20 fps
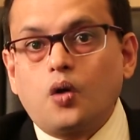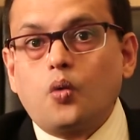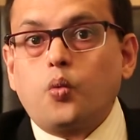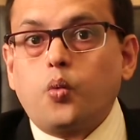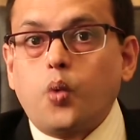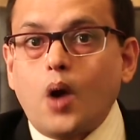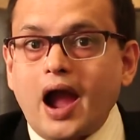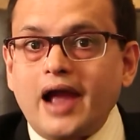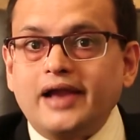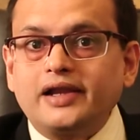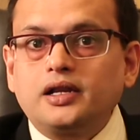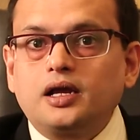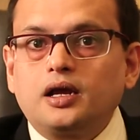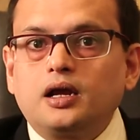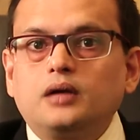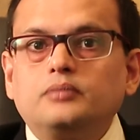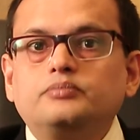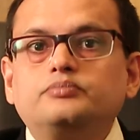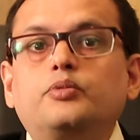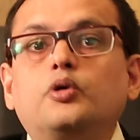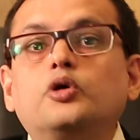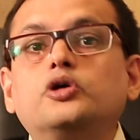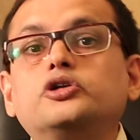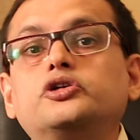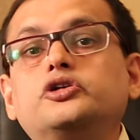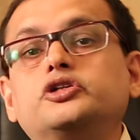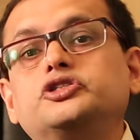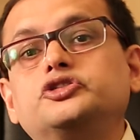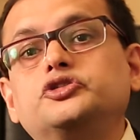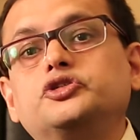white
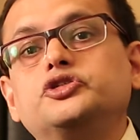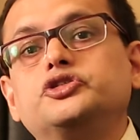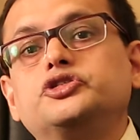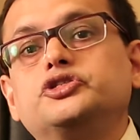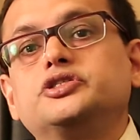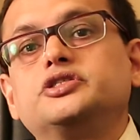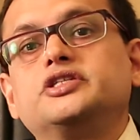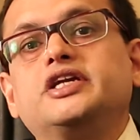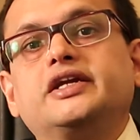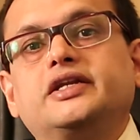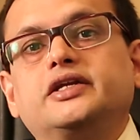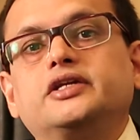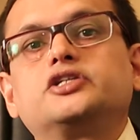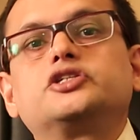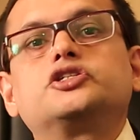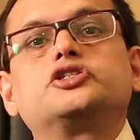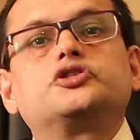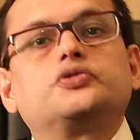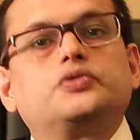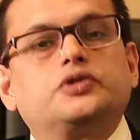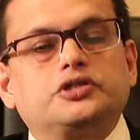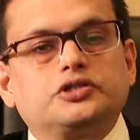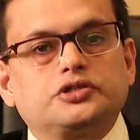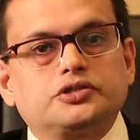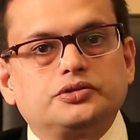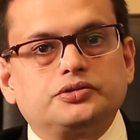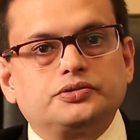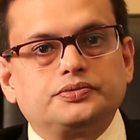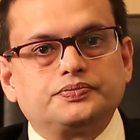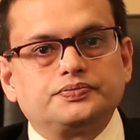board resolution dated so and
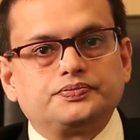so.